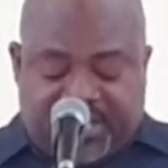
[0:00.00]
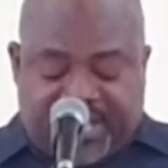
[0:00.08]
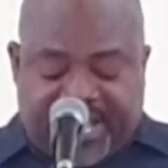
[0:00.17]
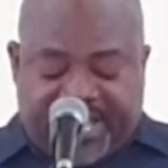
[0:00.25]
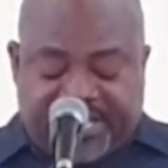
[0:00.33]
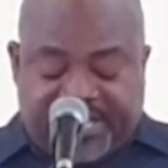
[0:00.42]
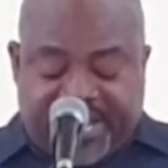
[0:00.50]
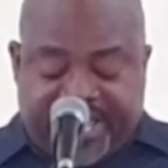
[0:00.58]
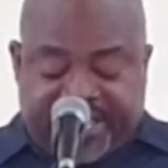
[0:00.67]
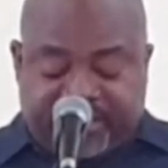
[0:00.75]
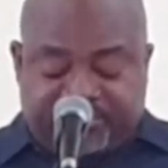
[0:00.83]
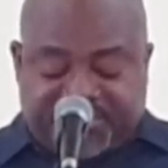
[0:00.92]
and let
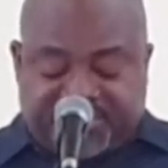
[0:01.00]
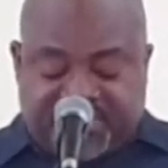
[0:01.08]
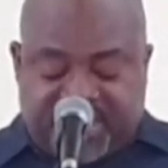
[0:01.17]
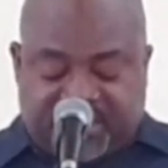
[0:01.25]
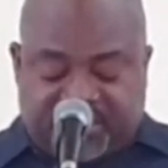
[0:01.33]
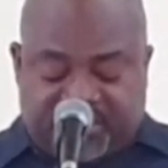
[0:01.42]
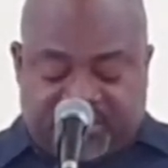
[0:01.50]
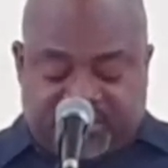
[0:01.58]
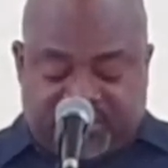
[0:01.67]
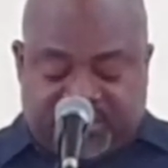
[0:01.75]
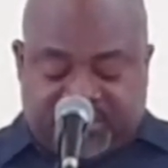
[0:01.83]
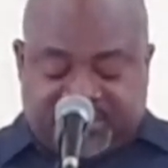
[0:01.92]
him sink
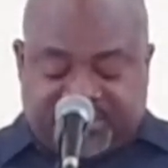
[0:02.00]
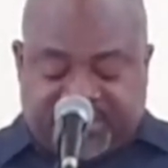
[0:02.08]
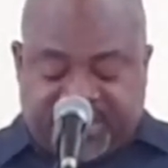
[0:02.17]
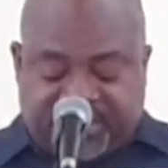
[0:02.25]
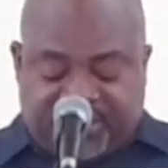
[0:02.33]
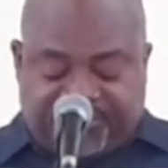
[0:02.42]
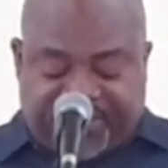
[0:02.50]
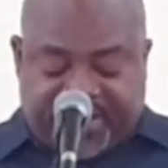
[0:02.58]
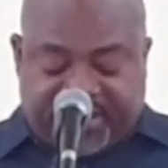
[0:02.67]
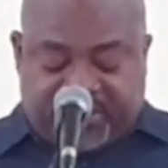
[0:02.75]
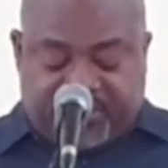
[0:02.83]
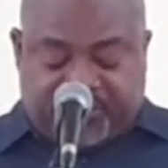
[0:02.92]
in sin defile?